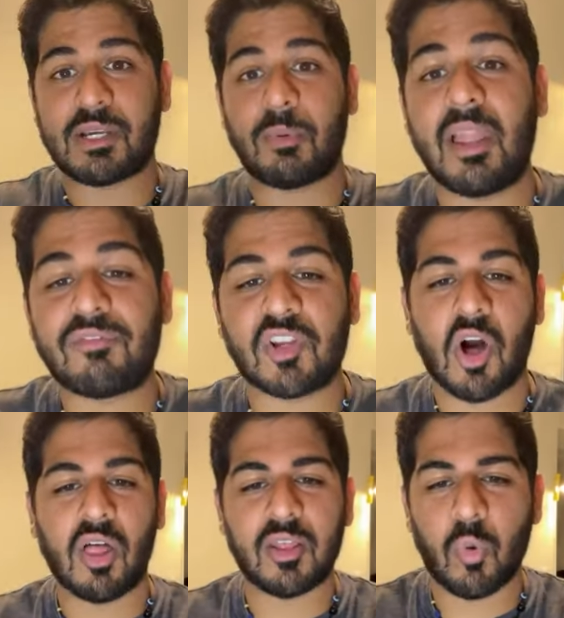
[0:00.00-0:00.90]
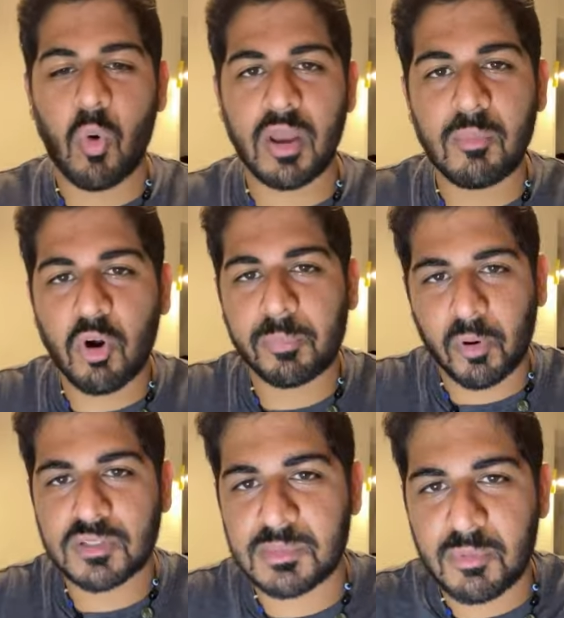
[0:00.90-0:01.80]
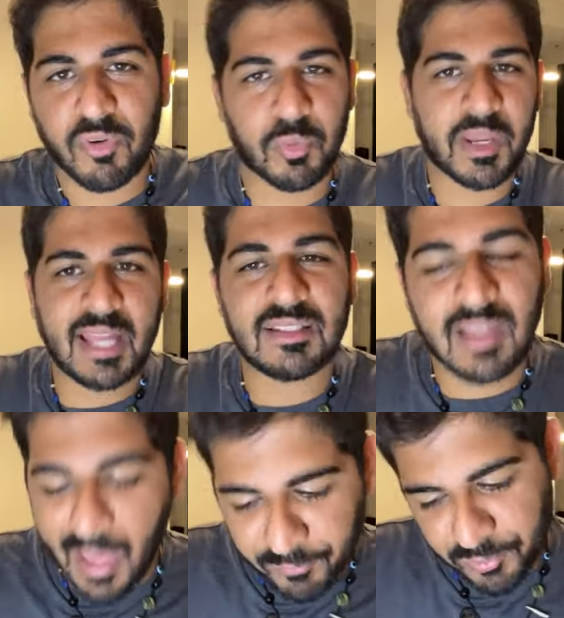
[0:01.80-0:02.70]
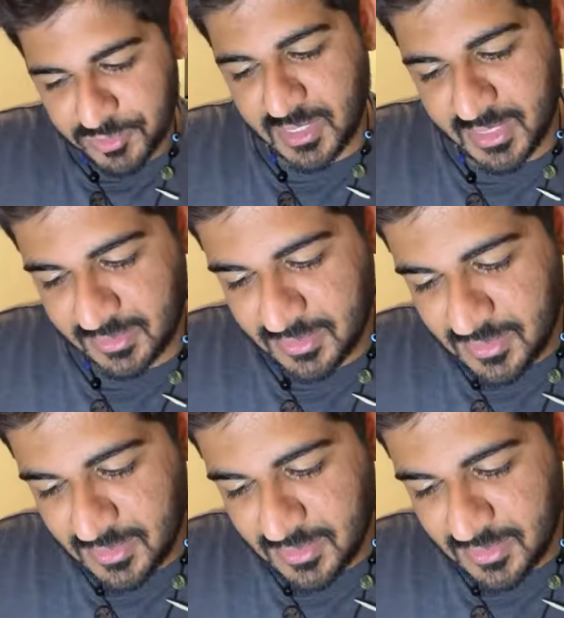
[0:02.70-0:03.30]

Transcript: I would love to call in one more person before we end the live for tonight.